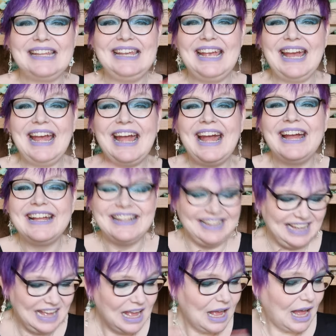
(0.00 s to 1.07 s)
Yeah,
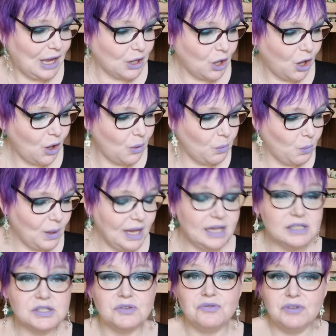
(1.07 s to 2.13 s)
I can't
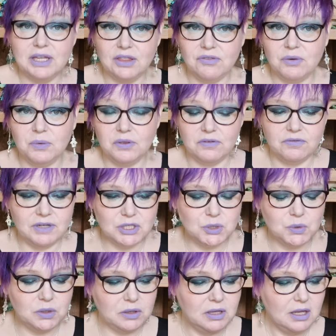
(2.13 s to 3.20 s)
wait to read through the
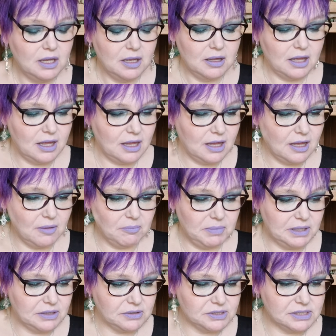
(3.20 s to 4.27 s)
ritual,
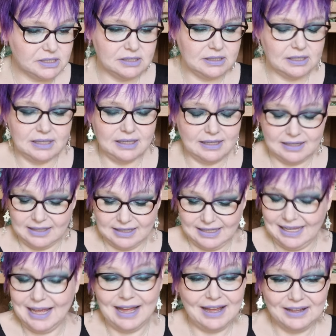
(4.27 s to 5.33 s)
because,
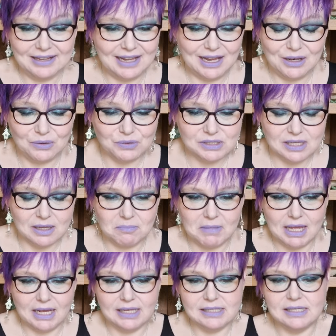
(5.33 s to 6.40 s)
yeah, it looks
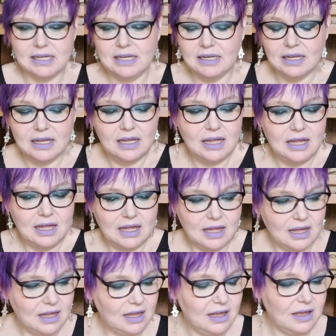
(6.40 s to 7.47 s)
amazing.
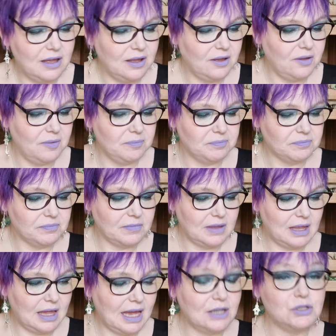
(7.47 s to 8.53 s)

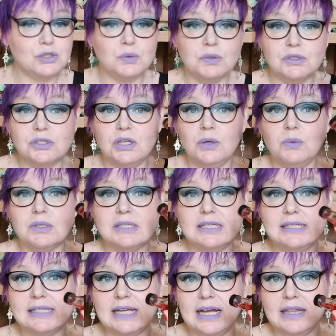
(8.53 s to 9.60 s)
I just want to know what's
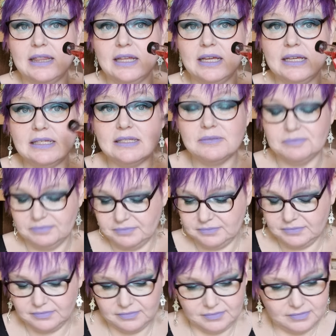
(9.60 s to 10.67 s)
inside this.
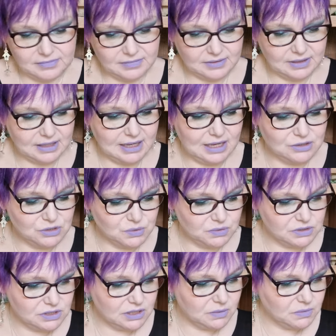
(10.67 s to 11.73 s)
I'd love
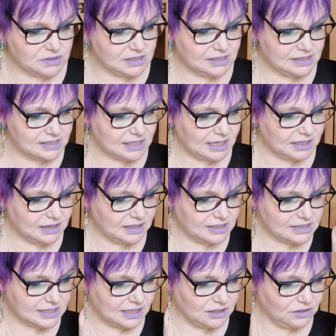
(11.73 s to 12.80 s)
to know
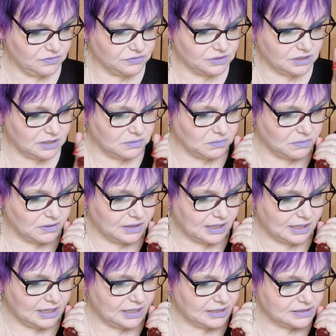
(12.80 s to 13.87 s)
what
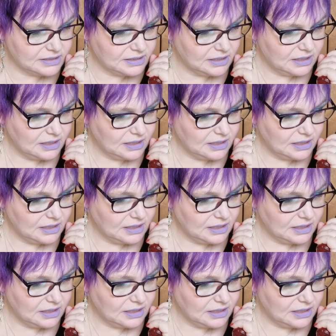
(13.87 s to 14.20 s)
that is.